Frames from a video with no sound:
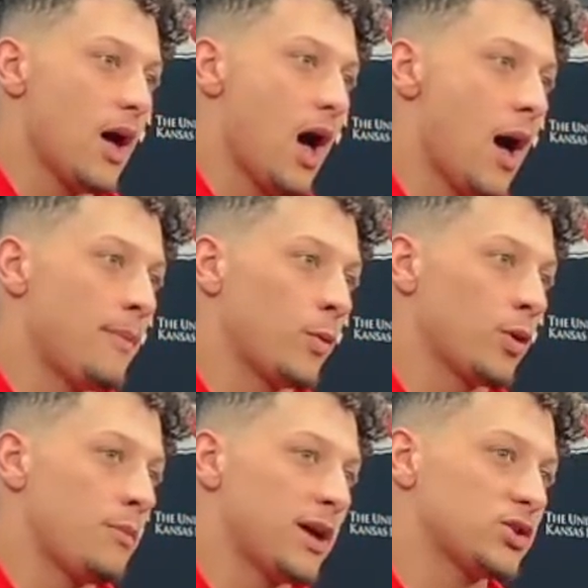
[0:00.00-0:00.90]
uh, but we're
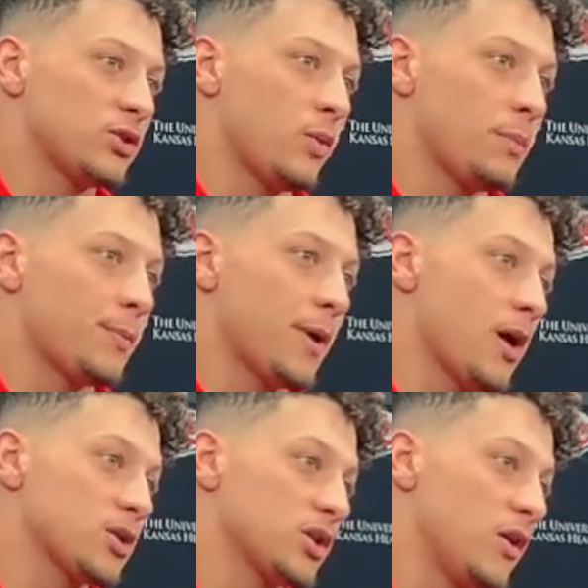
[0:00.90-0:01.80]
going to make sure that we
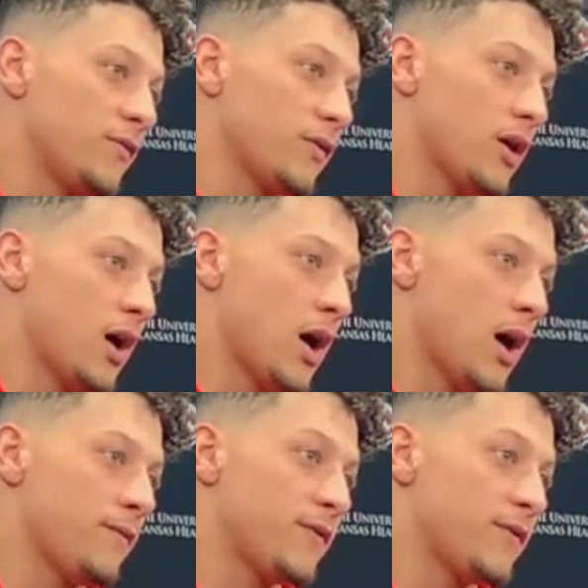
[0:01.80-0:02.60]
prepare ourselves uh,